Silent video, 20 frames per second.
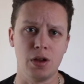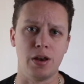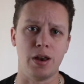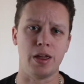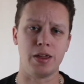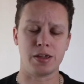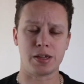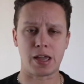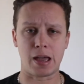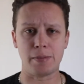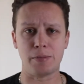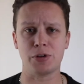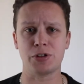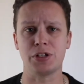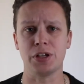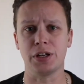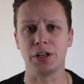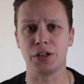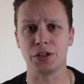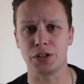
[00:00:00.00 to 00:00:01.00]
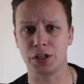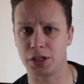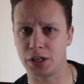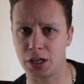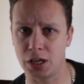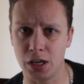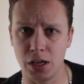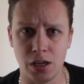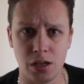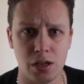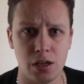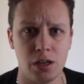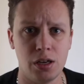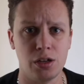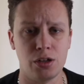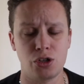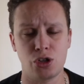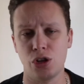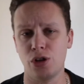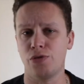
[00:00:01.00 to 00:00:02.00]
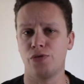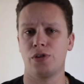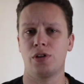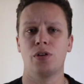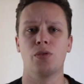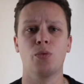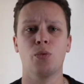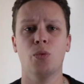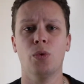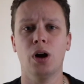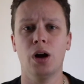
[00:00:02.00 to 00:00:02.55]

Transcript: Now your camera settings are key in achieving